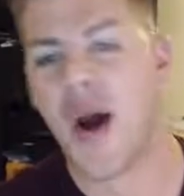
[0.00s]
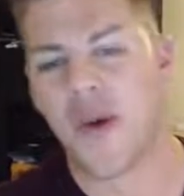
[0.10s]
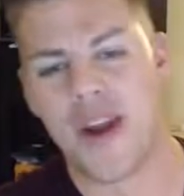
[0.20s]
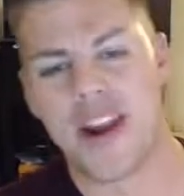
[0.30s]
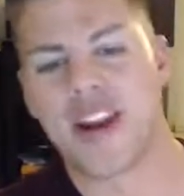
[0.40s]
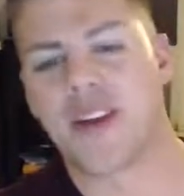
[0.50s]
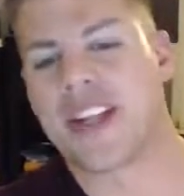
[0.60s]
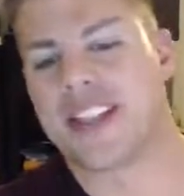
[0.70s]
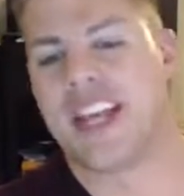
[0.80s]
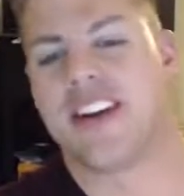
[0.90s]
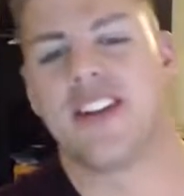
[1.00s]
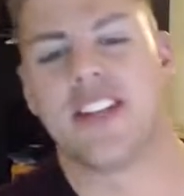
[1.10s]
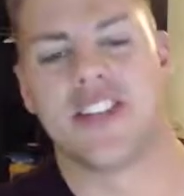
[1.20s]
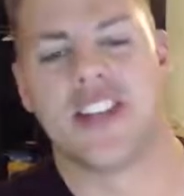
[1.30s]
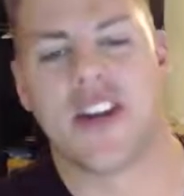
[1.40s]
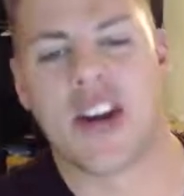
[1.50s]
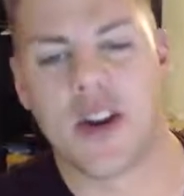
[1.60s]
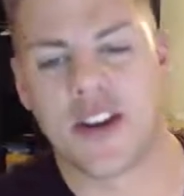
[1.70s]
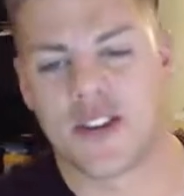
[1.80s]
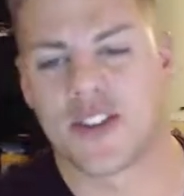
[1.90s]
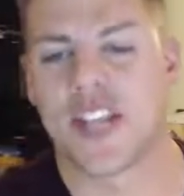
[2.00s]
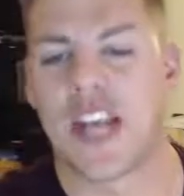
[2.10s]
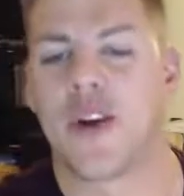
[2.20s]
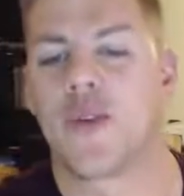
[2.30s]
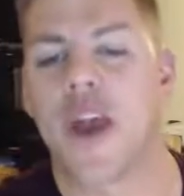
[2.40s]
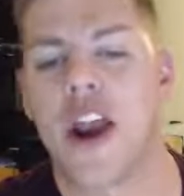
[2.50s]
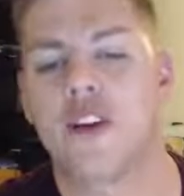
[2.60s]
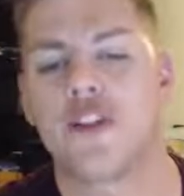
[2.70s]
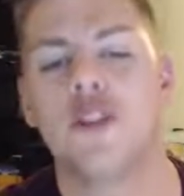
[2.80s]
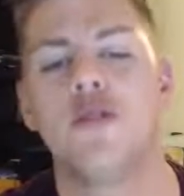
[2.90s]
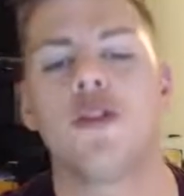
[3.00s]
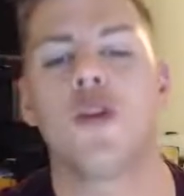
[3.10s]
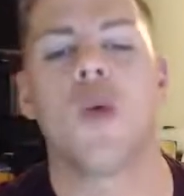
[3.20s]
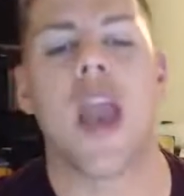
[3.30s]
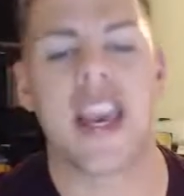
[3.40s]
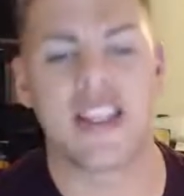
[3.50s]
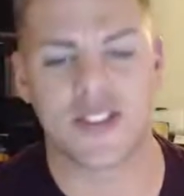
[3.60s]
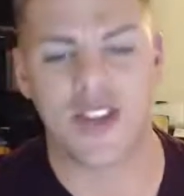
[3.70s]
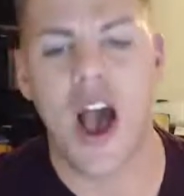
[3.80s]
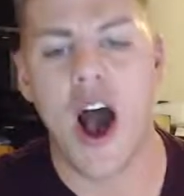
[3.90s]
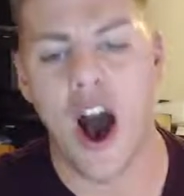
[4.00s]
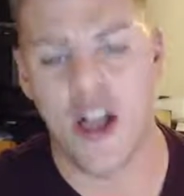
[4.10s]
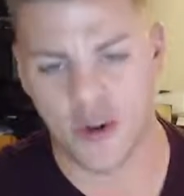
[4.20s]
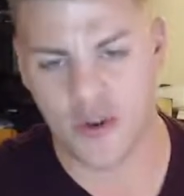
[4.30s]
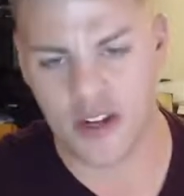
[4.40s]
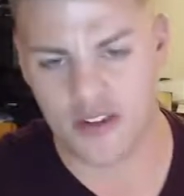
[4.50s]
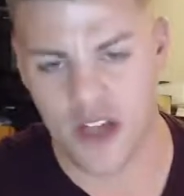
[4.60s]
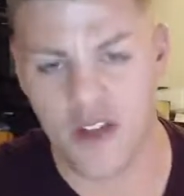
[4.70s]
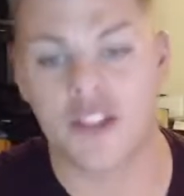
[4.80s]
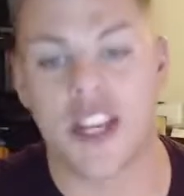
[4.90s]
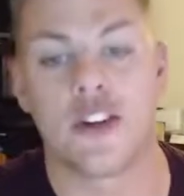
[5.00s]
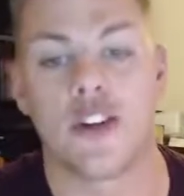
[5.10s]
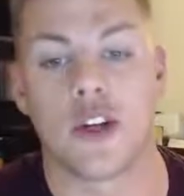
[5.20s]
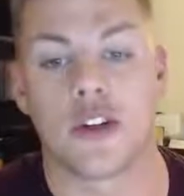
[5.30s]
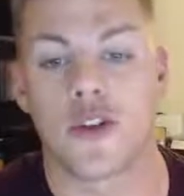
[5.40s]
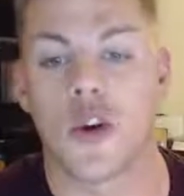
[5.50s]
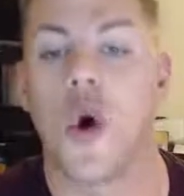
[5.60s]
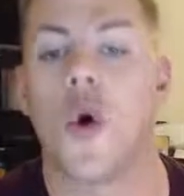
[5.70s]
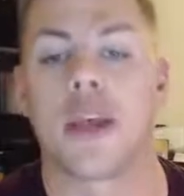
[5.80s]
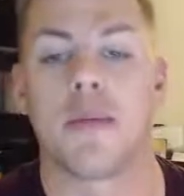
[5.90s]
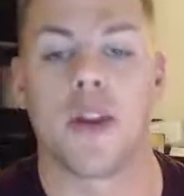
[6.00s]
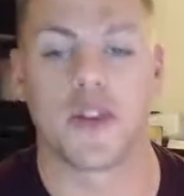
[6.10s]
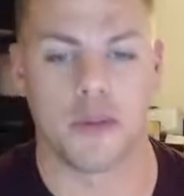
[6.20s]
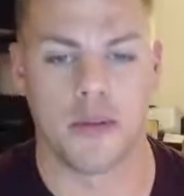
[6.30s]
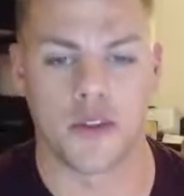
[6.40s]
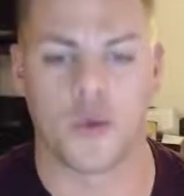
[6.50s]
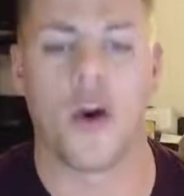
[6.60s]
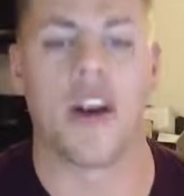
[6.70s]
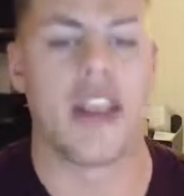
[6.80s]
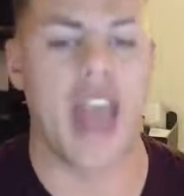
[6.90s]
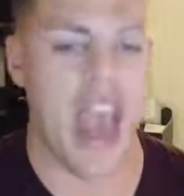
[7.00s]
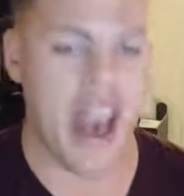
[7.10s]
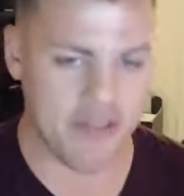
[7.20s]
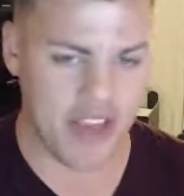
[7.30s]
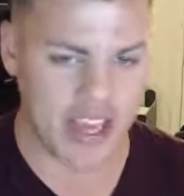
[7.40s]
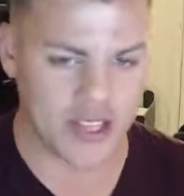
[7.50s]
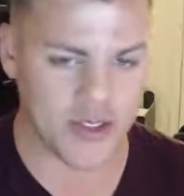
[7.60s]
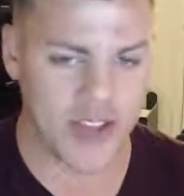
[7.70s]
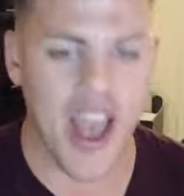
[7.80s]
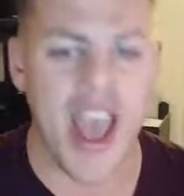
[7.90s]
Red and a green legendary creature satyr, rare, 2/2 haste. Other satyrs you control get +1/+1 and have haste.